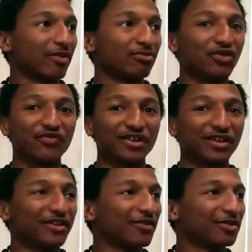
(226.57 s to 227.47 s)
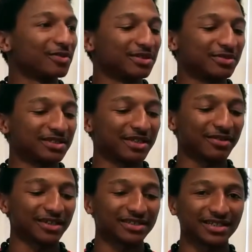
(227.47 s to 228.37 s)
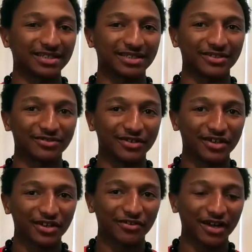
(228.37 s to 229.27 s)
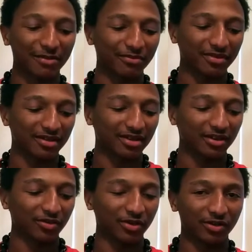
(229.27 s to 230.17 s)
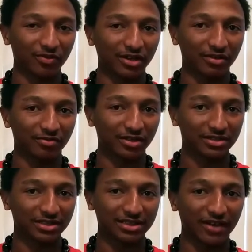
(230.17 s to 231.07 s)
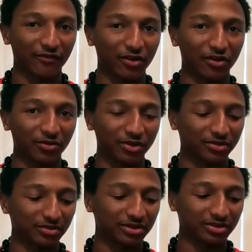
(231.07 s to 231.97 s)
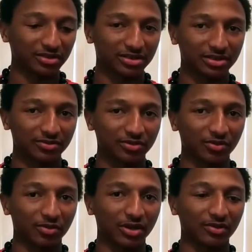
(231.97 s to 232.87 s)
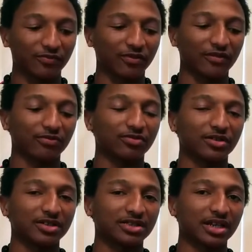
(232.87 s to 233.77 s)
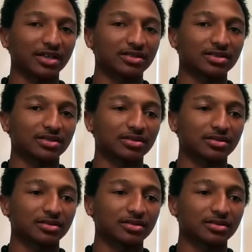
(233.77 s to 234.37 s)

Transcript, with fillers: we're moving it. We're supposed to be stick still. Crap. Oh wait, because it's not all the way through, so it's gonna wait for 30 seconds.